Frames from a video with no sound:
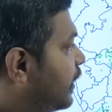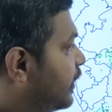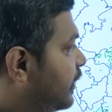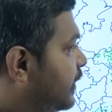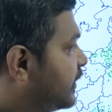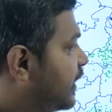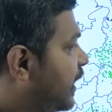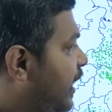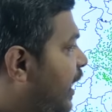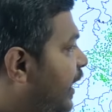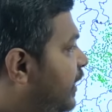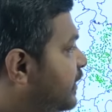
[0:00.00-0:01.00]
this
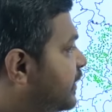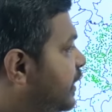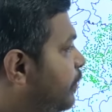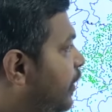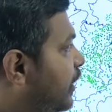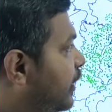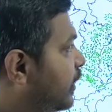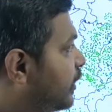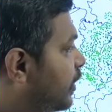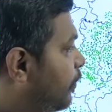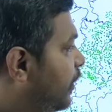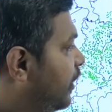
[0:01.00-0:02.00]
Rayalaseema,
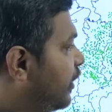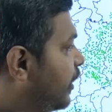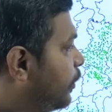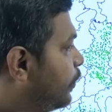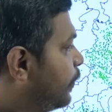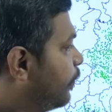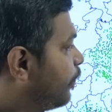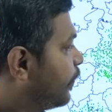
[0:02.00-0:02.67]
Tamil Nadu,